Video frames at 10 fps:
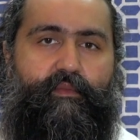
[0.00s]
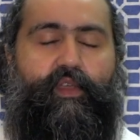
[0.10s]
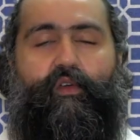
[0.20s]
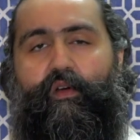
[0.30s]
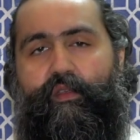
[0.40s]

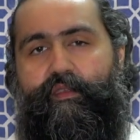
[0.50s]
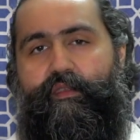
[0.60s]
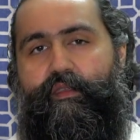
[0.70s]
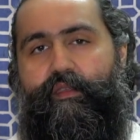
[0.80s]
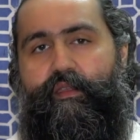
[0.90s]

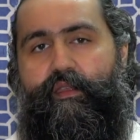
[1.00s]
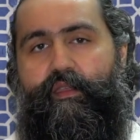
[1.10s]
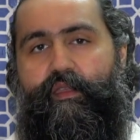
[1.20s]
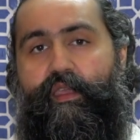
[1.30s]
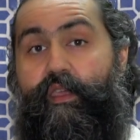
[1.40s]
because
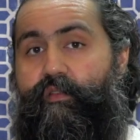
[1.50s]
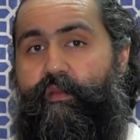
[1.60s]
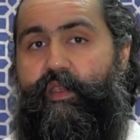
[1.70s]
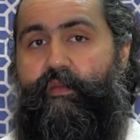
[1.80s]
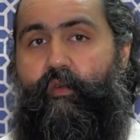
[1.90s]
he
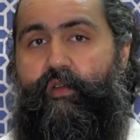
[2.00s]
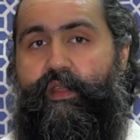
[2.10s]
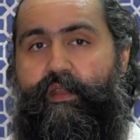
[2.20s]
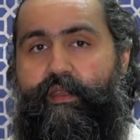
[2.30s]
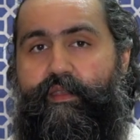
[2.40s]
will be
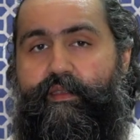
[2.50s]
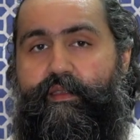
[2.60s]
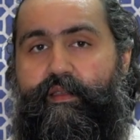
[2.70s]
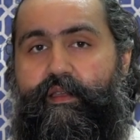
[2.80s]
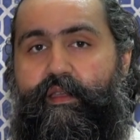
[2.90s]
spontaneous.